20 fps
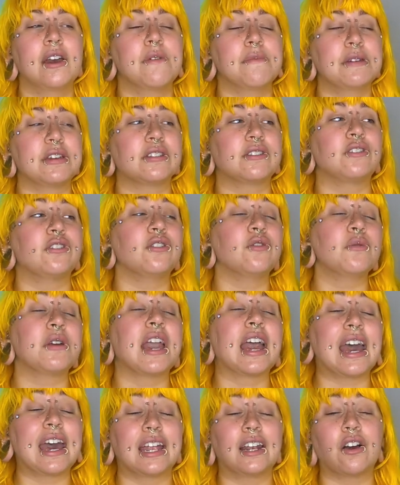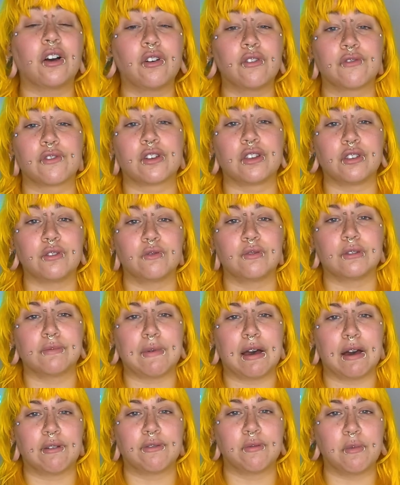because you can overuse
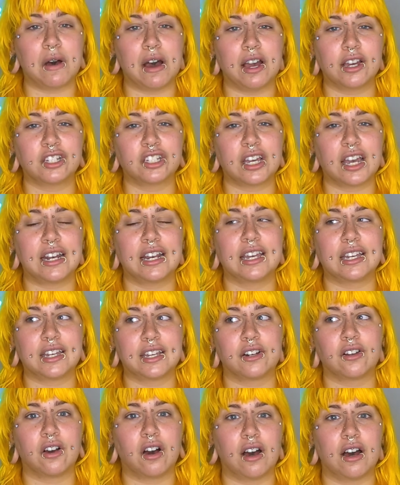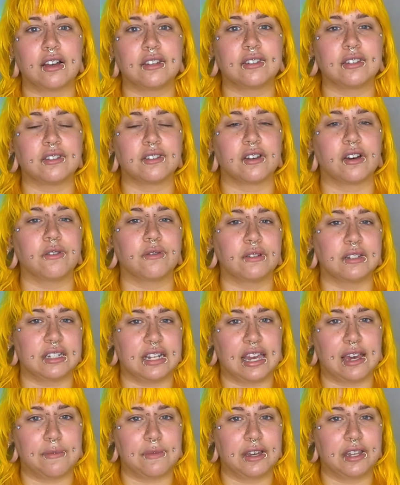mouthwash and it can cause its own
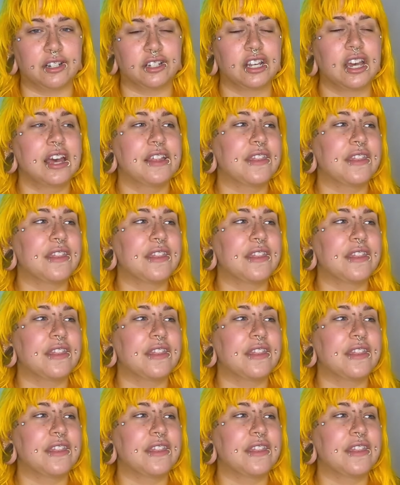damage.